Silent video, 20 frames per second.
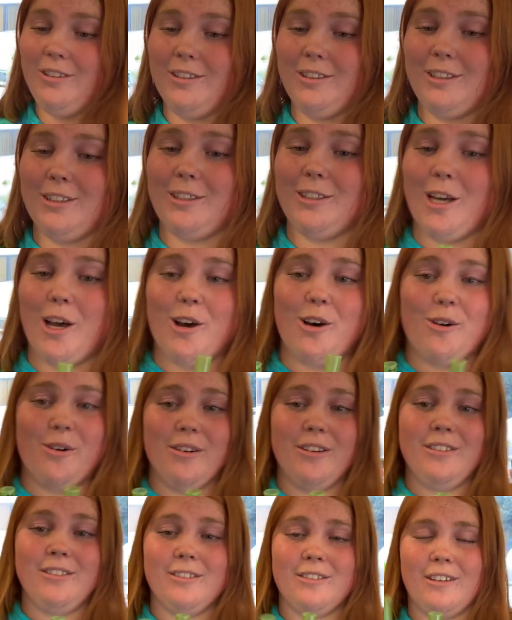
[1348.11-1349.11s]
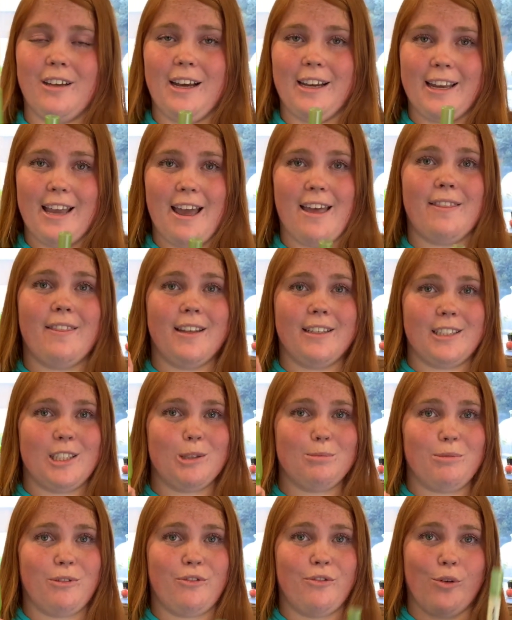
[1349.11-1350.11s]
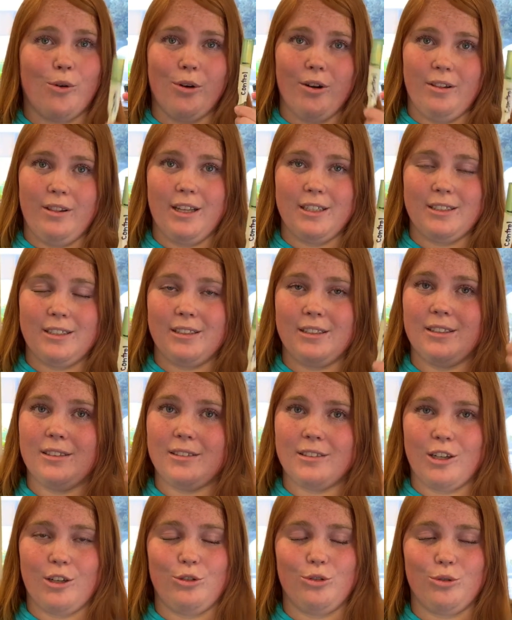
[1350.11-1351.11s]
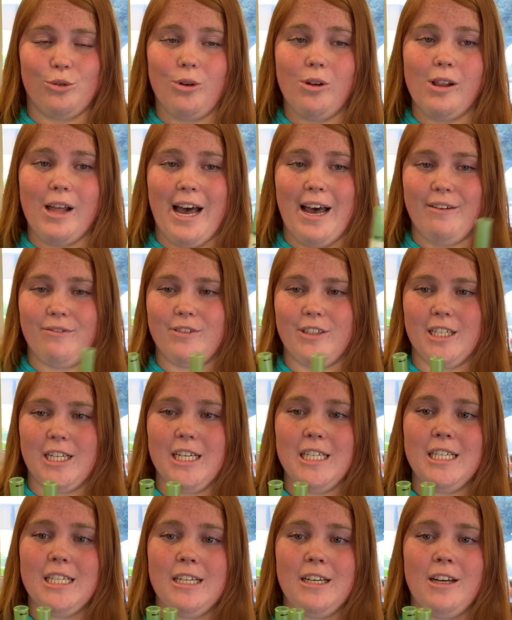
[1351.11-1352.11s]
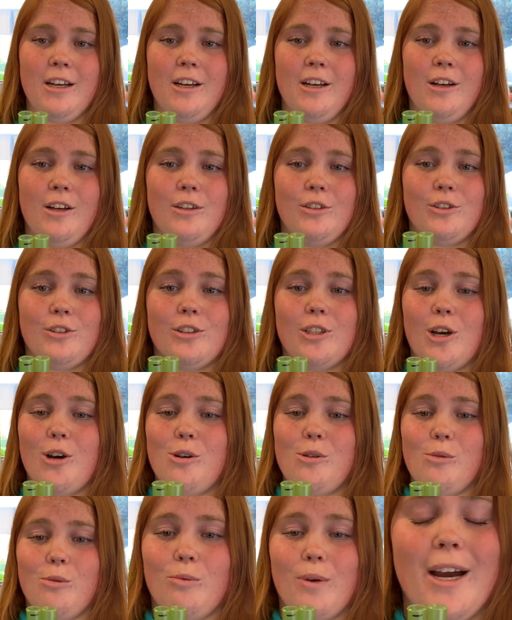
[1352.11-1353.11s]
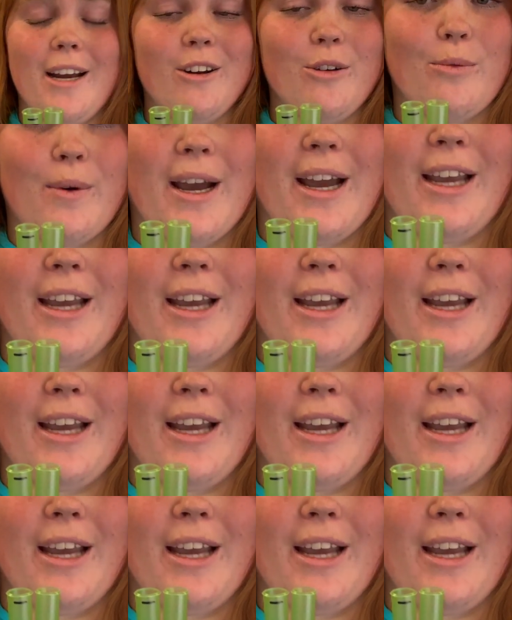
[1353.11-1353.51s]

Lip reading: So again, this is before, this is control after. So right away